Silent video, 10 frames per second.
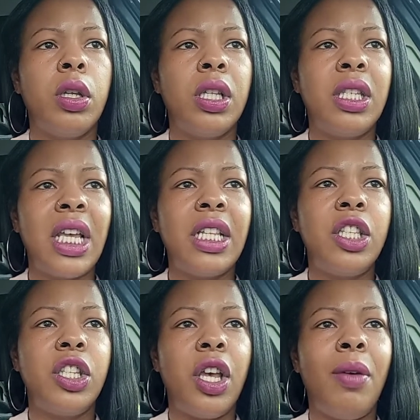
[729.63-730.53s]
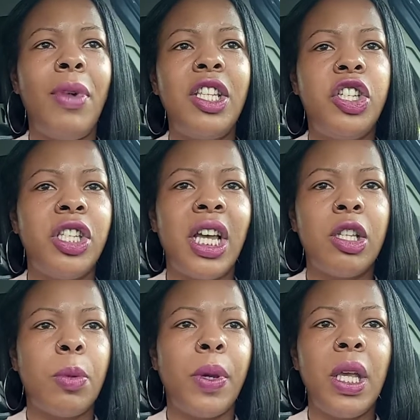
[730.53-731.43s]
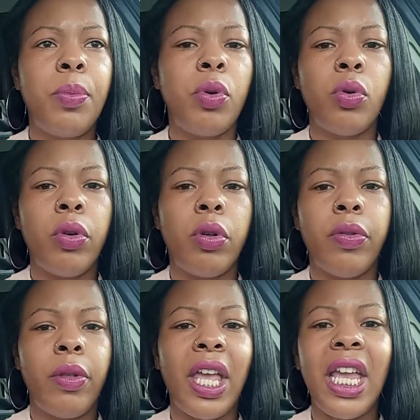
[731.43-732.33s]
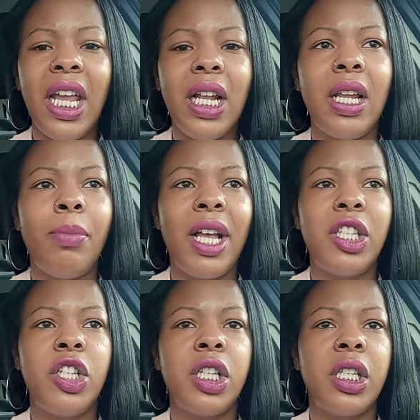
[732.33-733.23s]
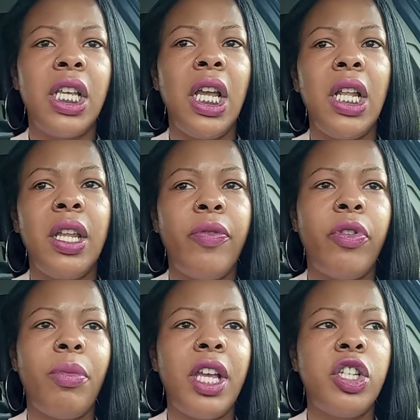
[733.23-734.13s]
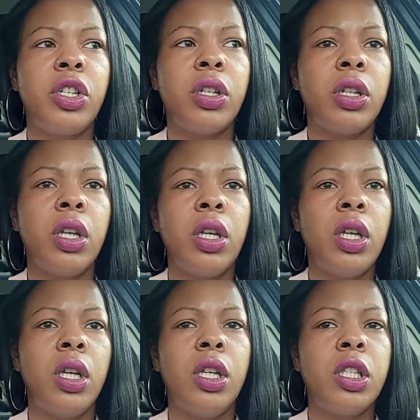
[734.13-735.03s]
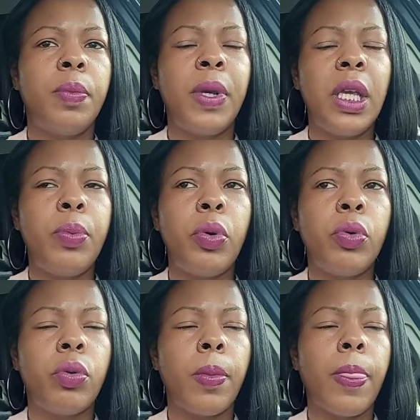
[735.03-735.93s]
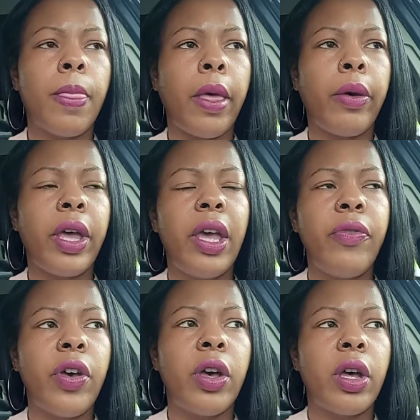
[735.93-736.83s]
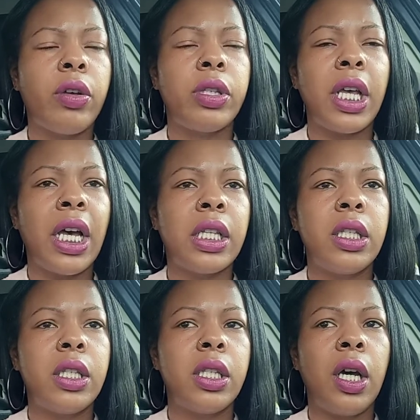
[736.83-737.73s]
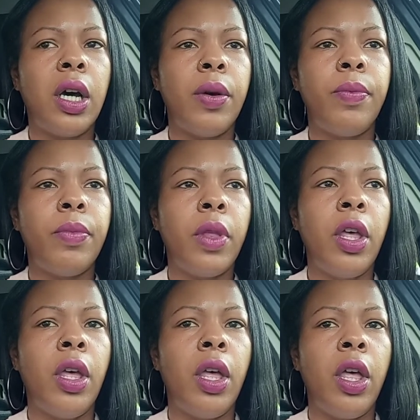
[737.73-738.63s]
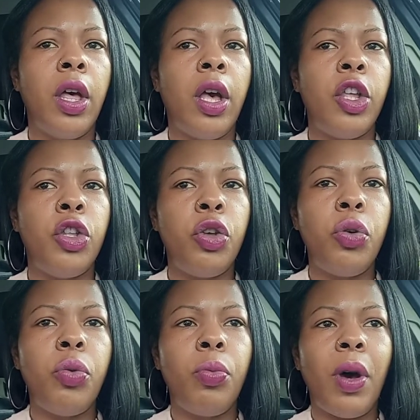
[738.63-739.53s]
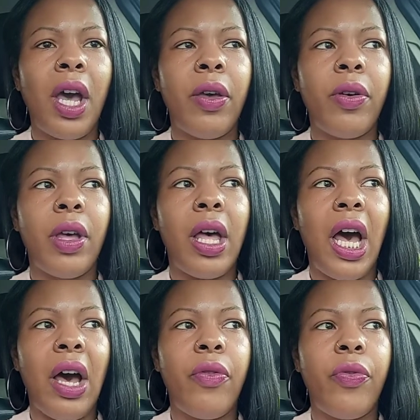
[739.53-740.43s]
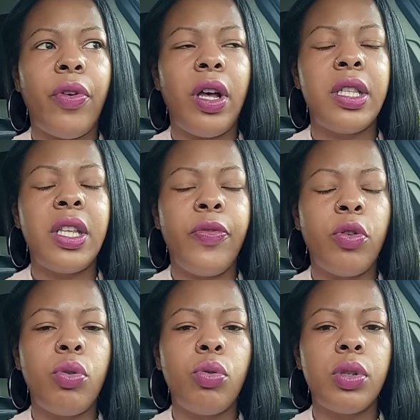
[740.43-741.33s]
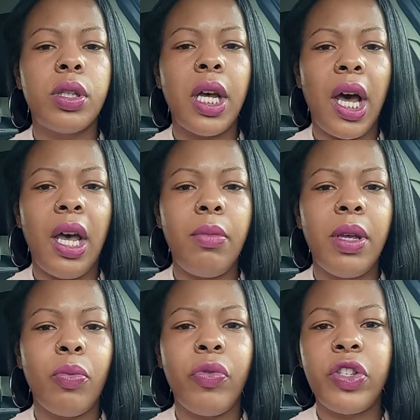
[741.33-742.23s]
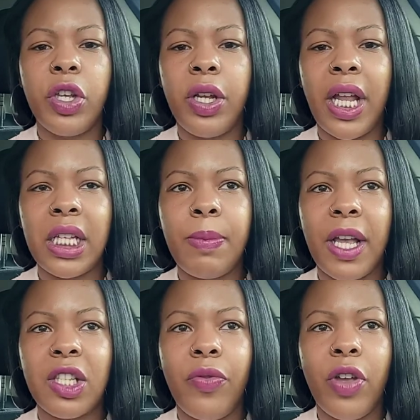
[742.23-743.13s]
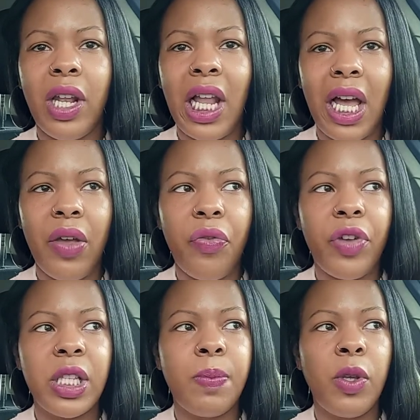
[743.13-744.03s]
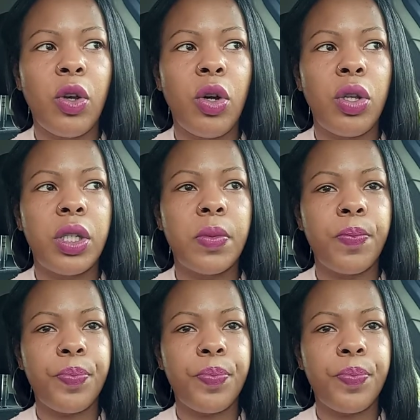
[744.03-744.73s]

send certain messages out to people, healing messages, healing information to people. Okay, Virgos, and you might have a difficult time with certain aspects of your life. It's because